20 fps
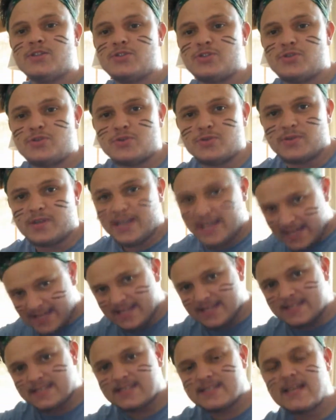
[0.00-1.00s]
2
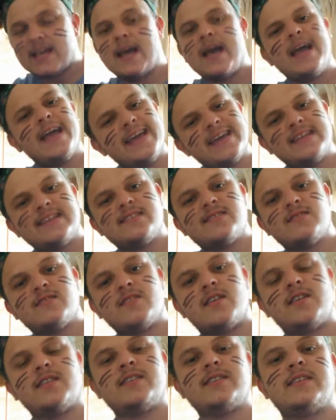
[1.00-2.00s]
is, it is
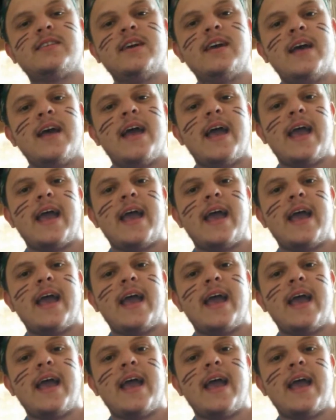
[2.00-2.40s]
not